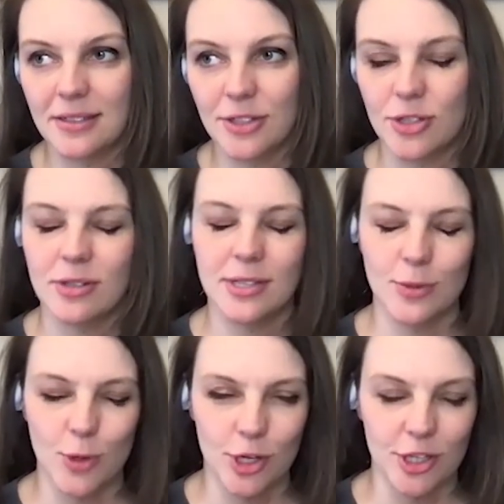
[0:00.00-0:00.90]
as a
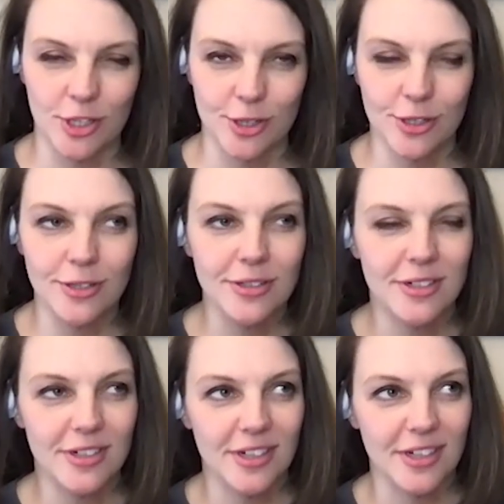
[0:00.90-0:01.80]
marketer,
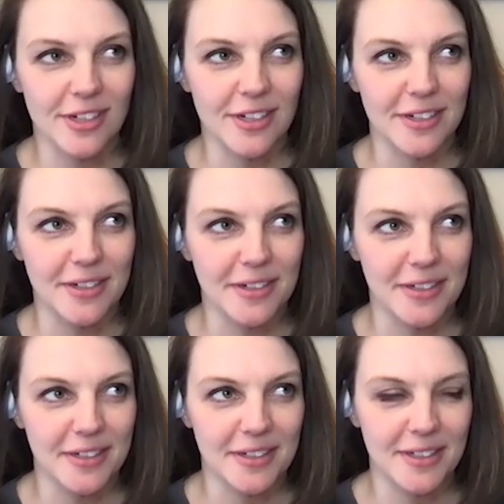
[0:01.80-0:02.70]

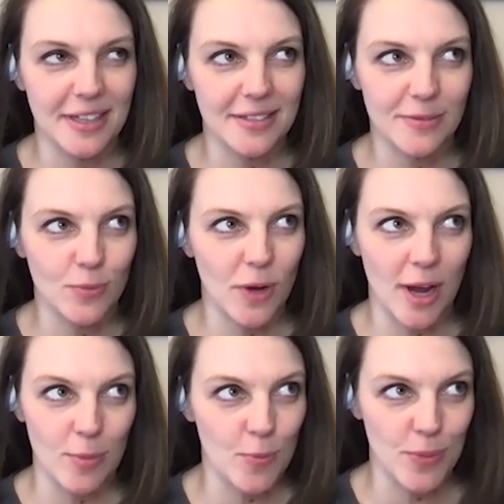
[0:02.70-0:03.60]

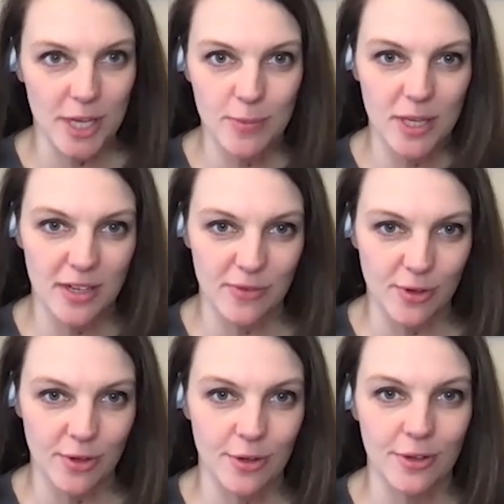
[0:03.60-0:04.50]
I'm a big
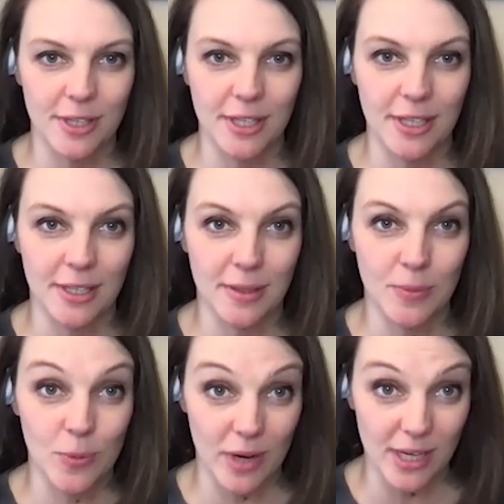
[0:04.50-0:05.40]
believer
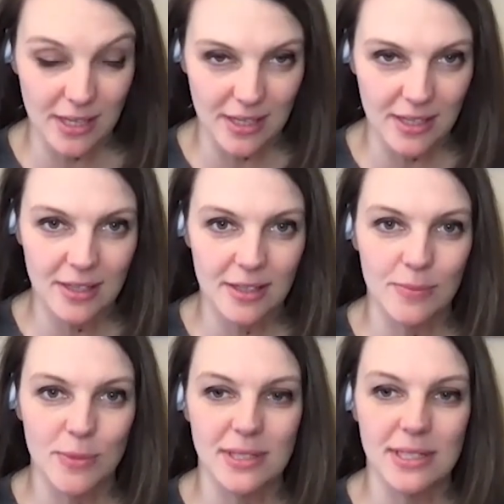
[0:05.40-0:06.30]
in branding
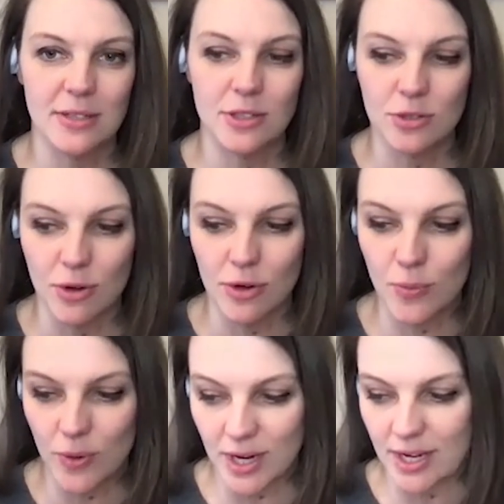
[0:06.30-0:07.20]
and building a strong
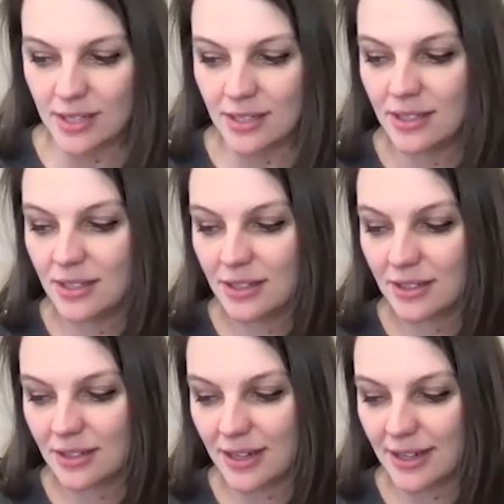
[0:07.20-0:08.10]
brand,
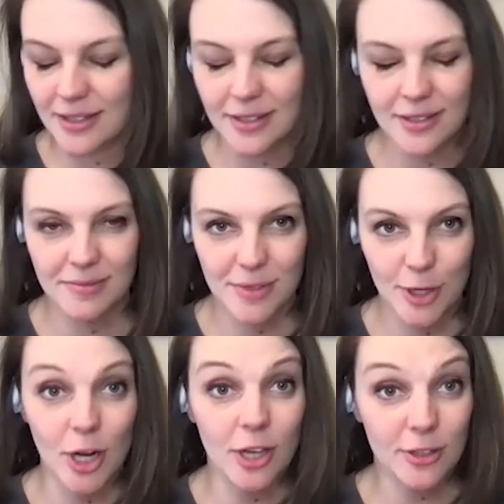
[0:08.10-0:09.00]
like a
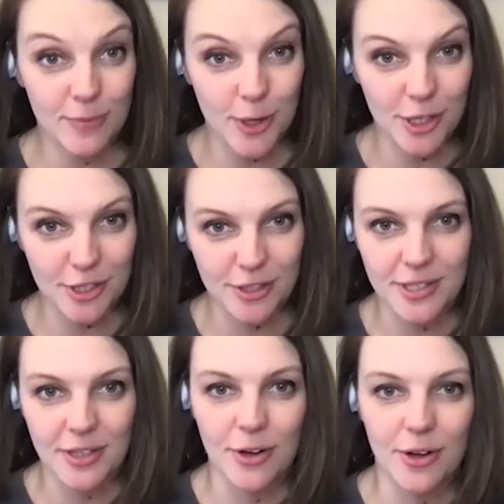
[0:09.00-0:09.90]
lot of
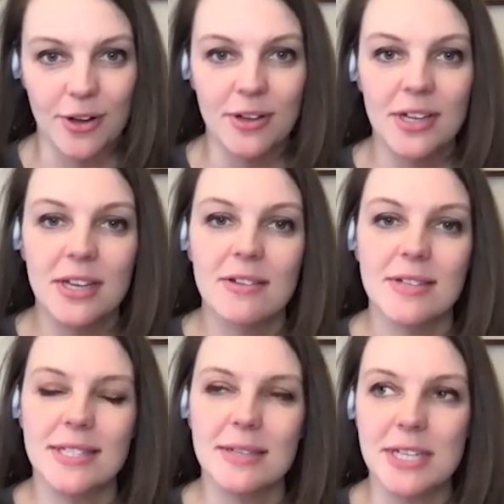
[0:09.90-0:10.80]
marketers are.
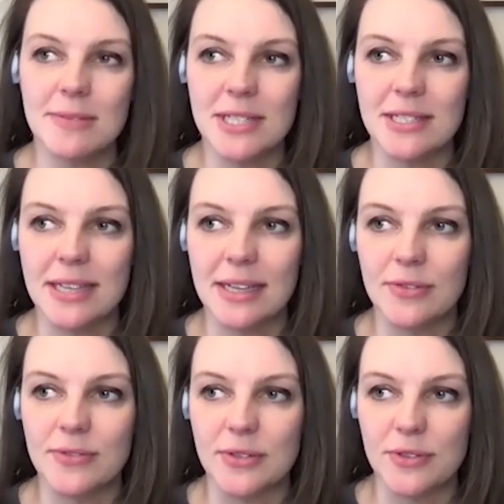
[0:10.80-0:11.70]
Sometimes it's kind
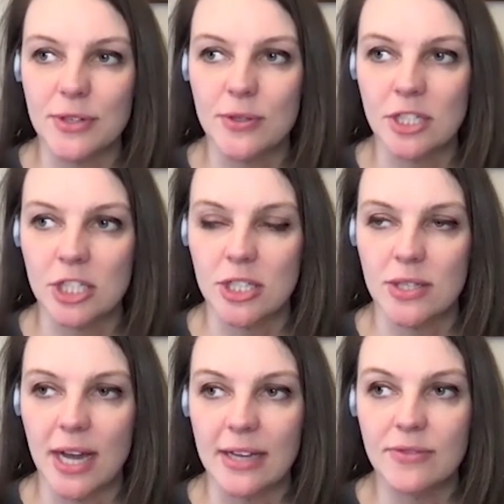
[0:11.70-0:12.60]
of difficult to
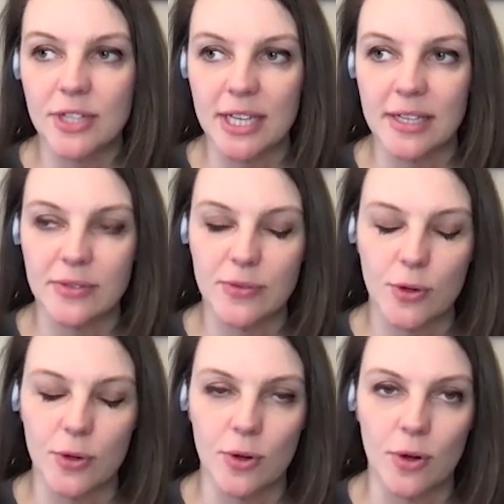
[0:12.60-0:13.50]
advocate
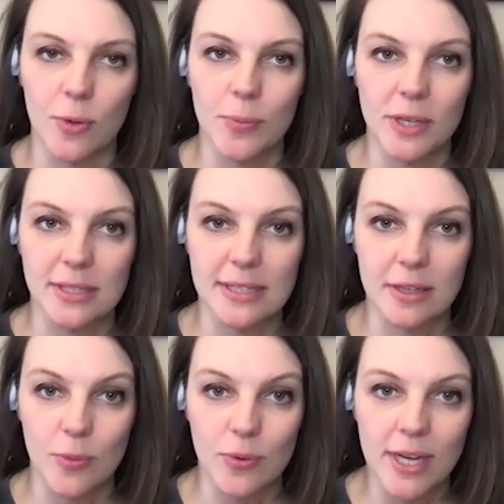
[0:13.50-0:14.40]
for building
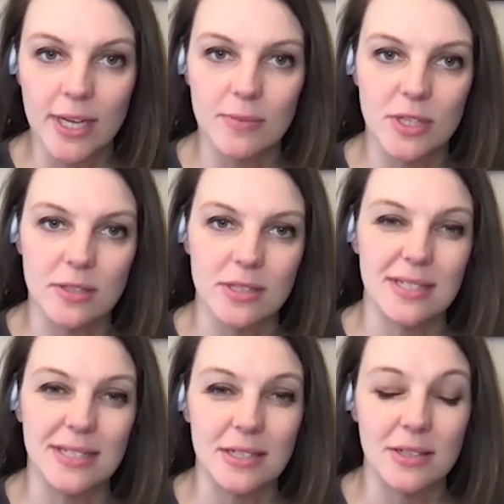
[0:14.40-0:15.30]
a brand because
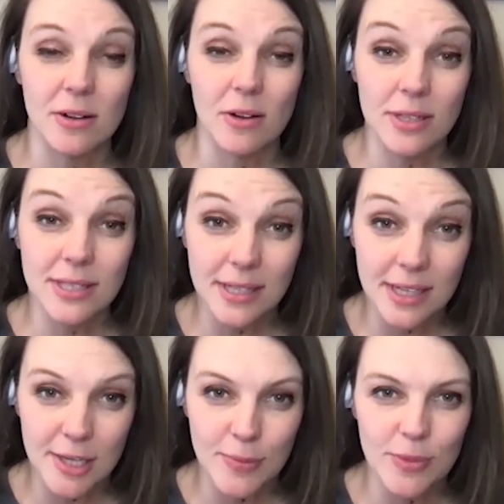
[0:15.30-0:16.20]
it takes a long
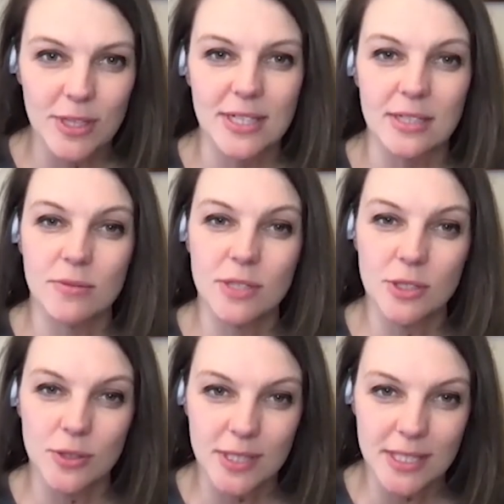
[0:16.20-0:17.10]
time, it takes
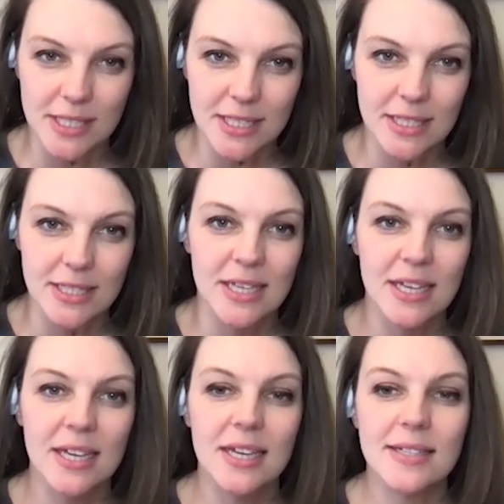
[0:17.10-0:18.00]
resources,
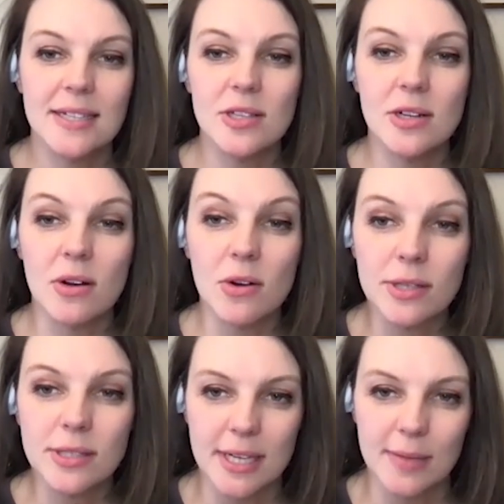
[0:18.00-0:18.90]
it takes a
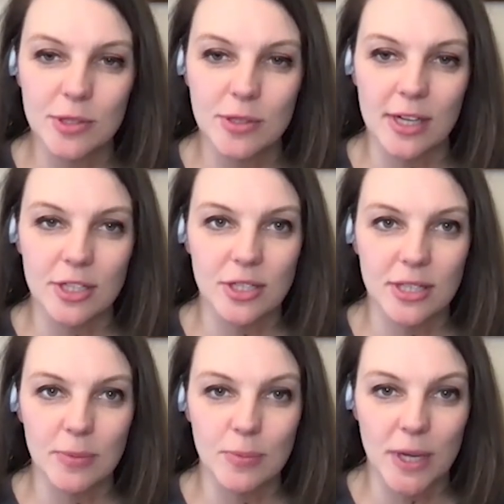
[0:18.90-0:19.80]
long time to
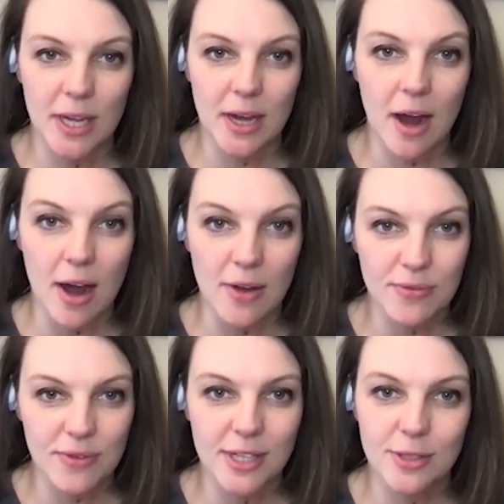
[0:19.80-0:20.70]
actually pay
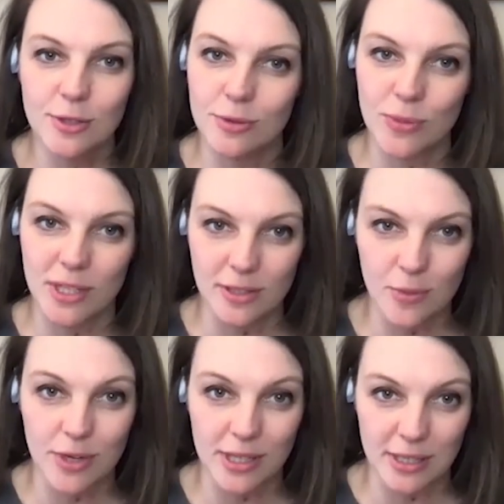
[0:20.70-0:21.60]
off, right? You don't build a
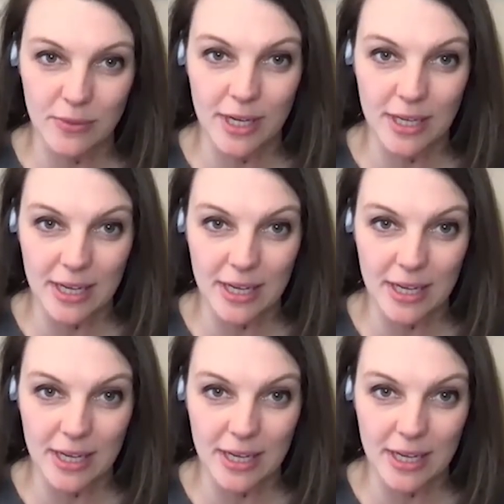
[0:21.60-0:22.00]
brand in one